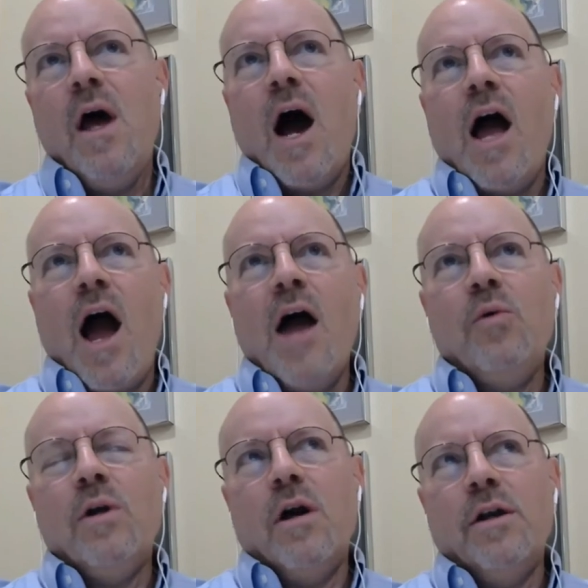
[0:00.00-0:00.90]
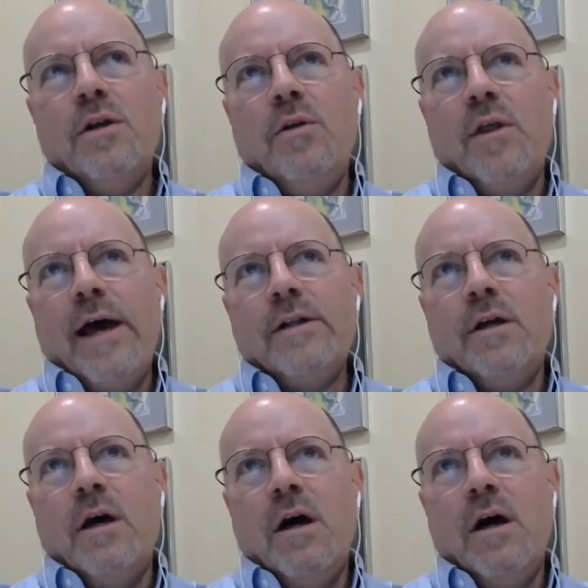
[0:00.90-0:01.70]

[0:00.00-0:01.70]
I would argue that